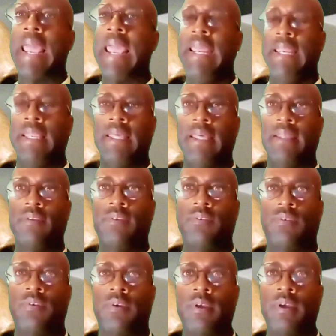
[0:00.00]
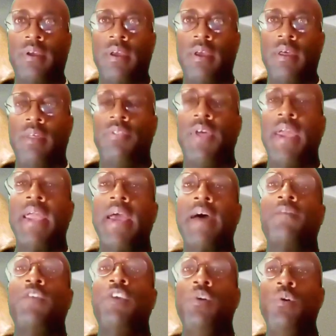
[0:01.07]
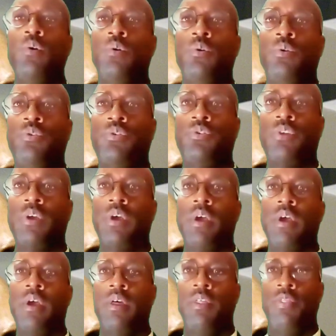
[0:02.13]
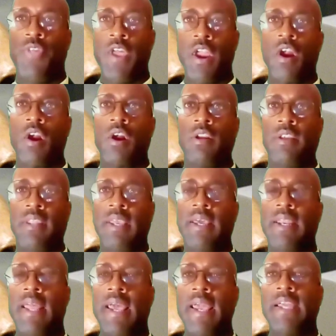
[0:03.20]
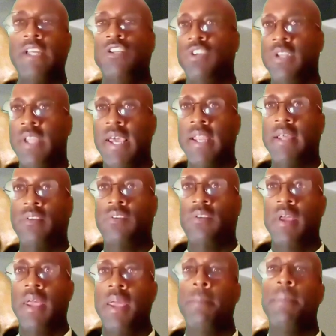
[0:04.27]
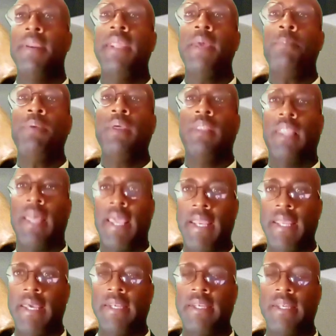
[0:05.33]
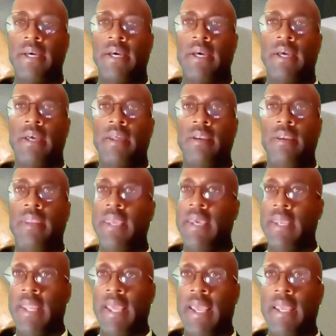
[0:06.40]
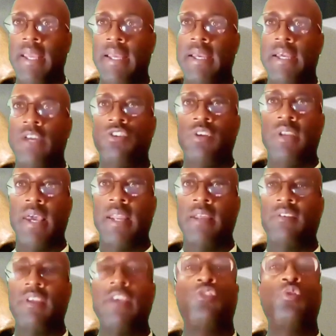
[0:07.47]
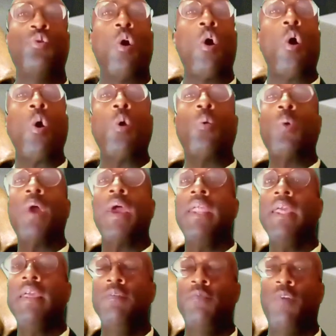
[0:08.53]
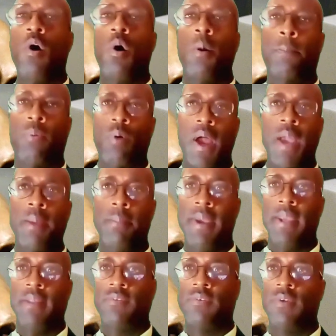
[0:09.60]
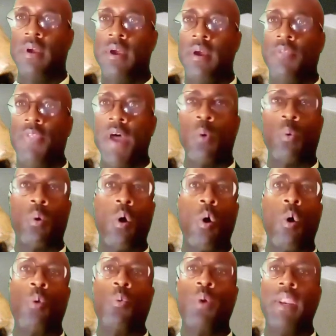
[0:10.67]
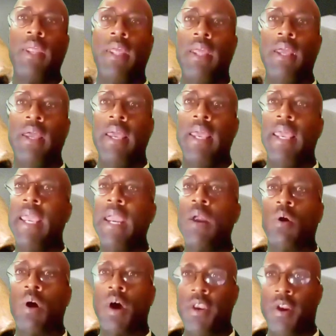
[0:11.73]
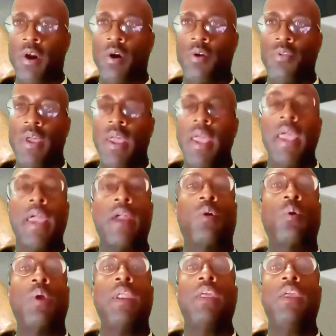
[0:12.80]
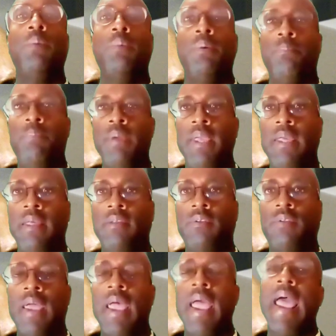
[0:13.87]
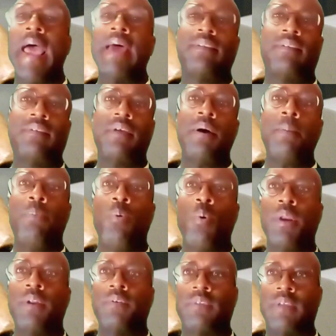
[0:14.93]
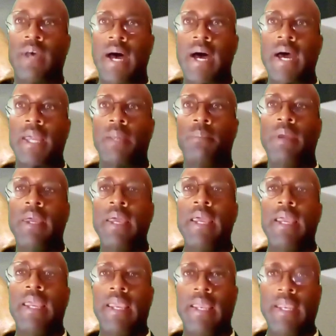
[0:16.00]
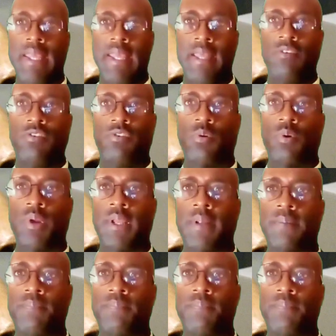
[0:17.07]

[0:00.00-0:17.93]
aliens, they have used their DNA and genetics, manipulated DNA and genetics into already evolved primates that were already here on Earth and created human beings at some point of time in history.